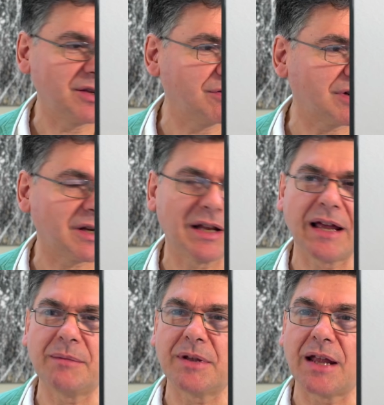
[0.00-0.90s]
you are
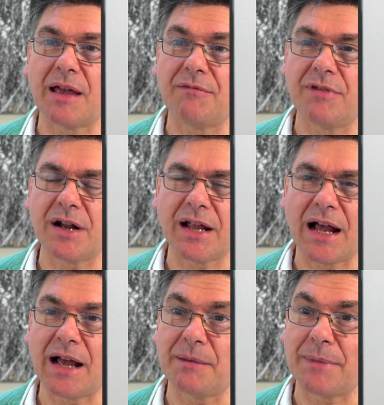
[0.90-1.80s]
climbing a very
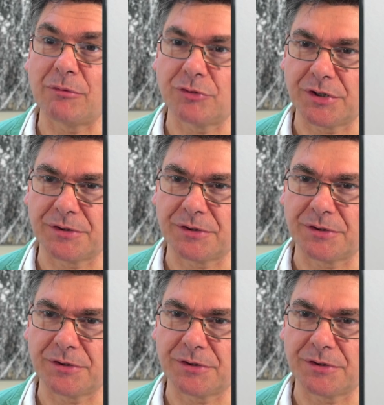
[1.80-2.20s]
high mountain.